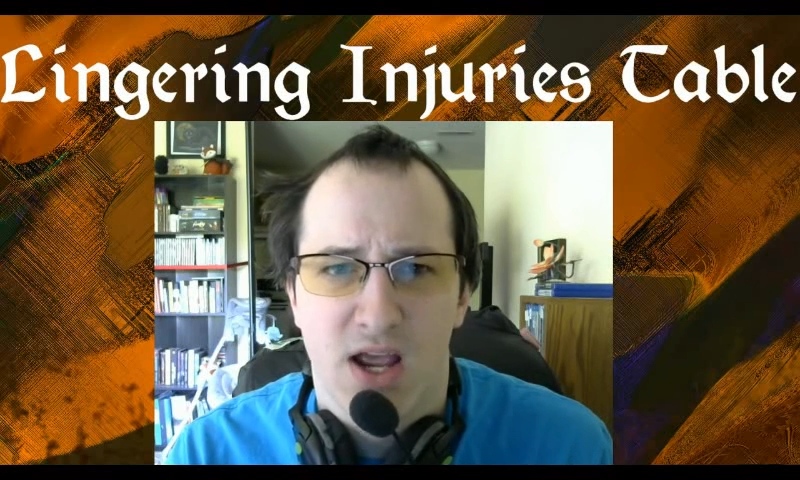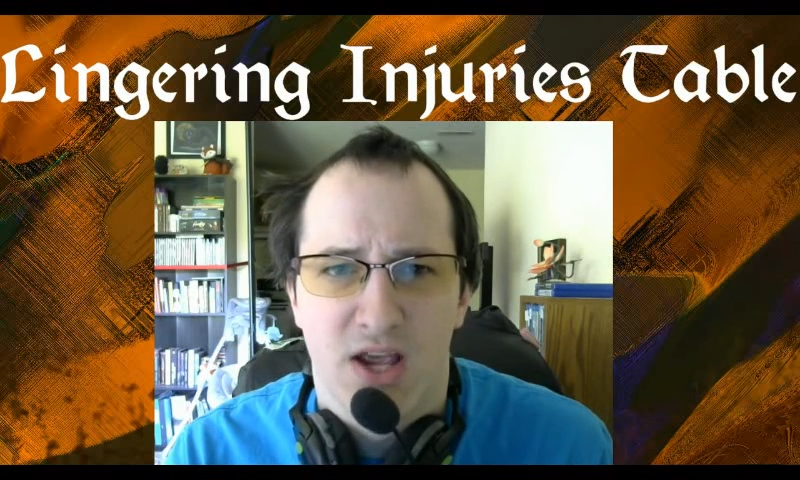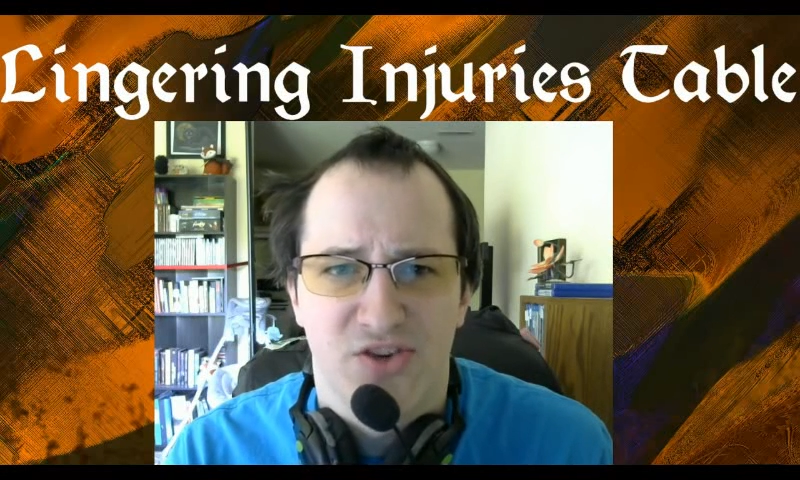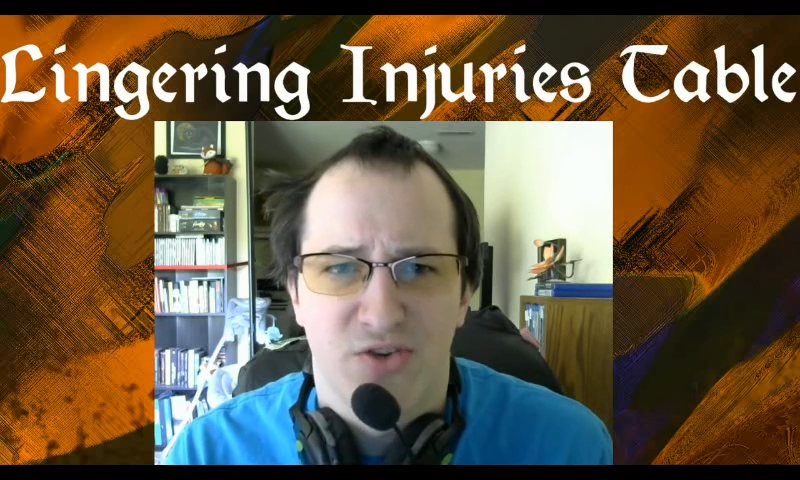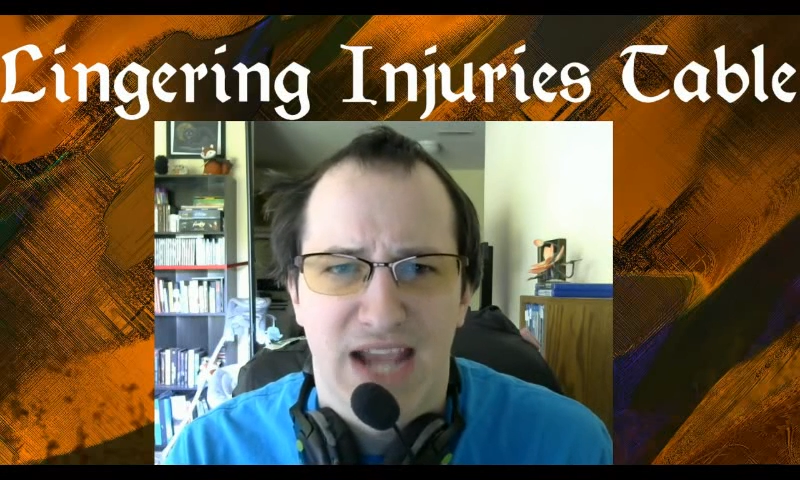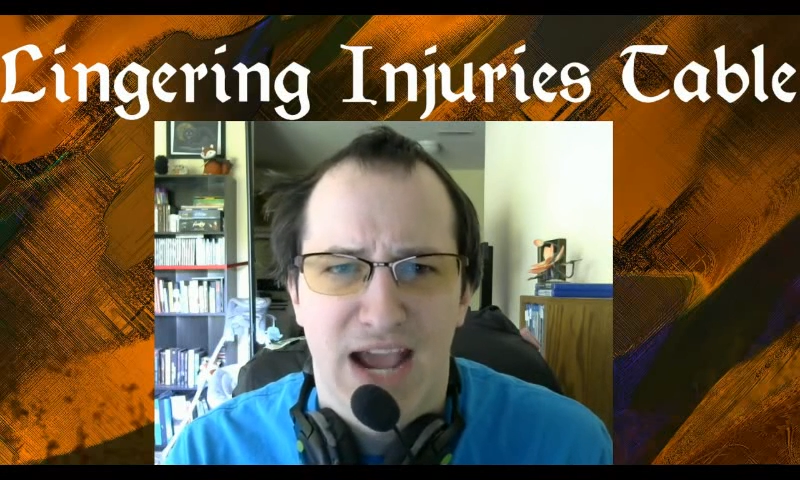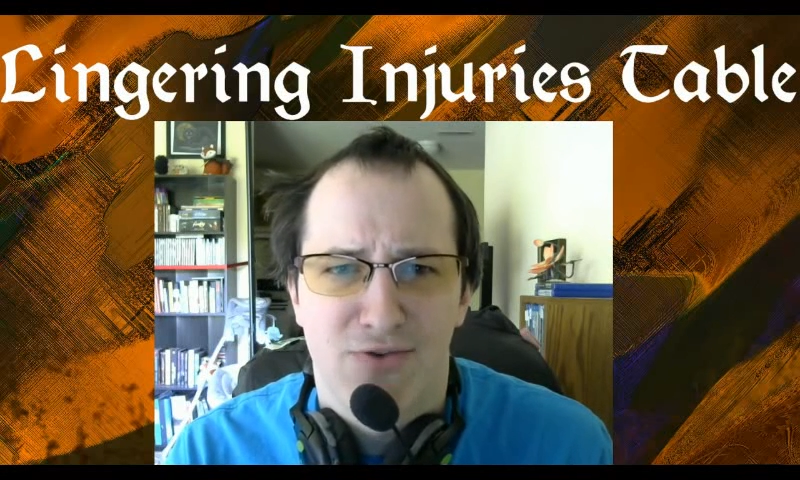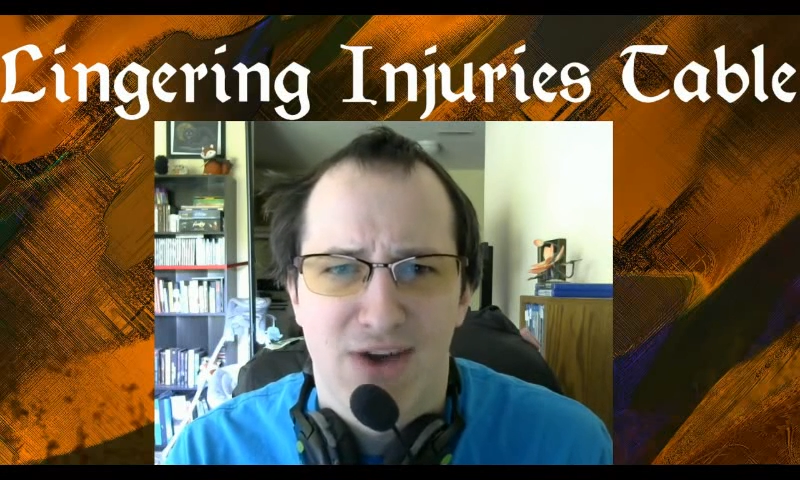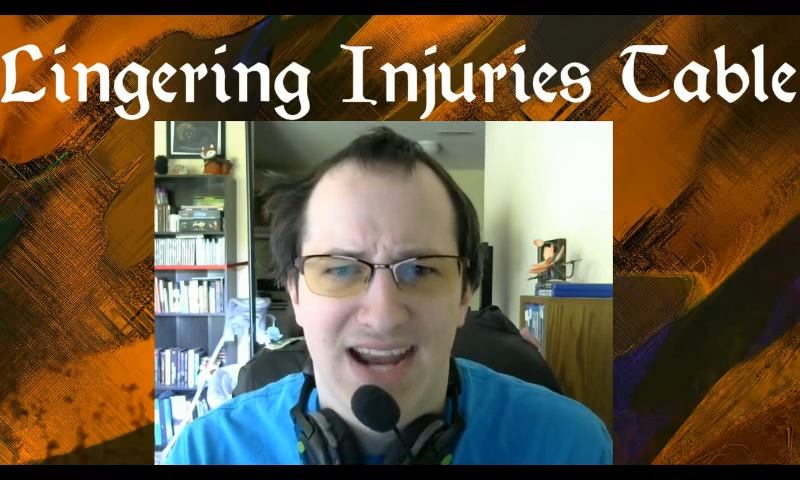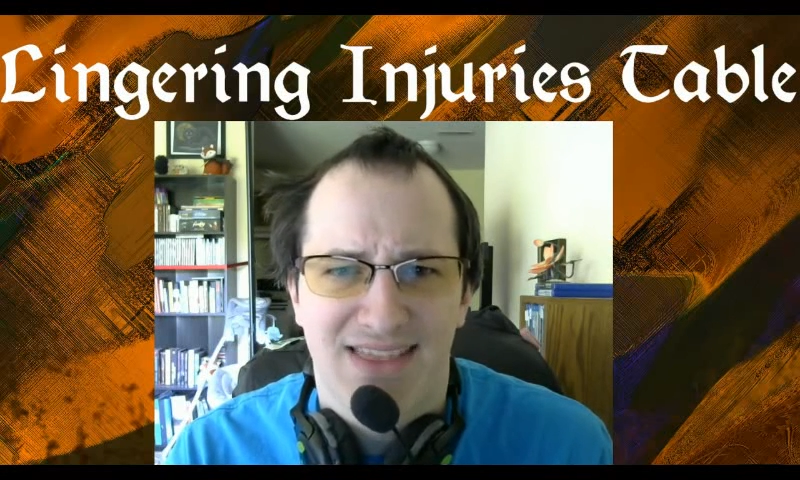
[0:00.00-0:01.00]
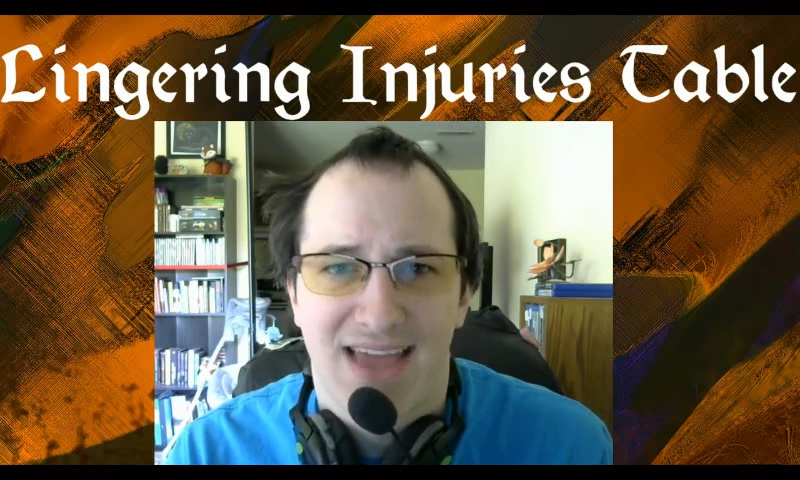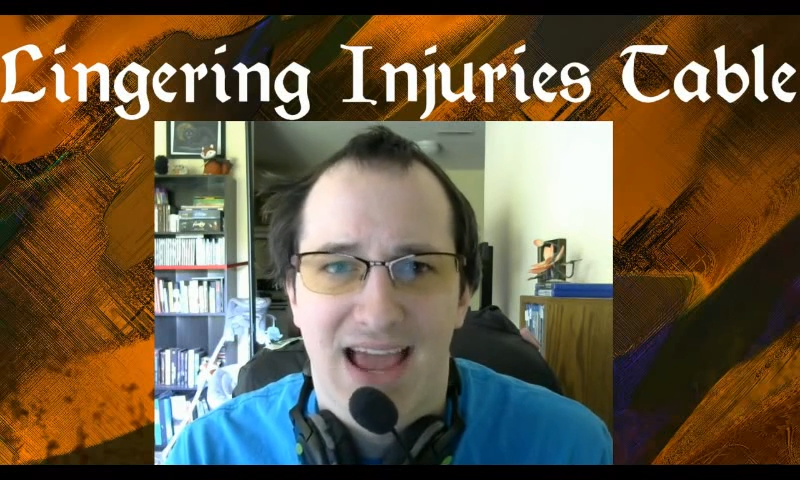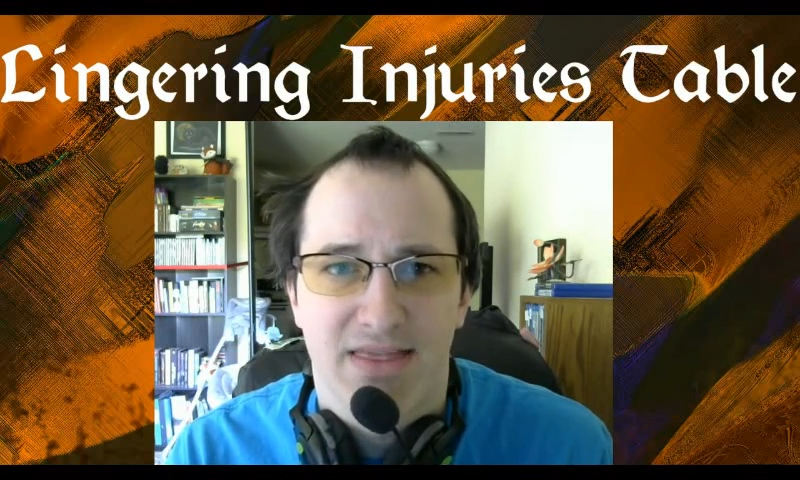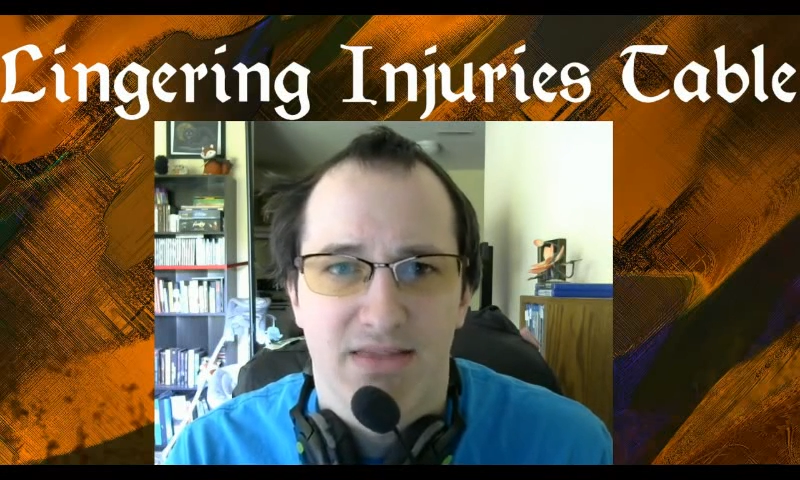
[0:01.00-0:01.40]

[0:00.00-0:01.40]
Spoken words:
So to counteract that,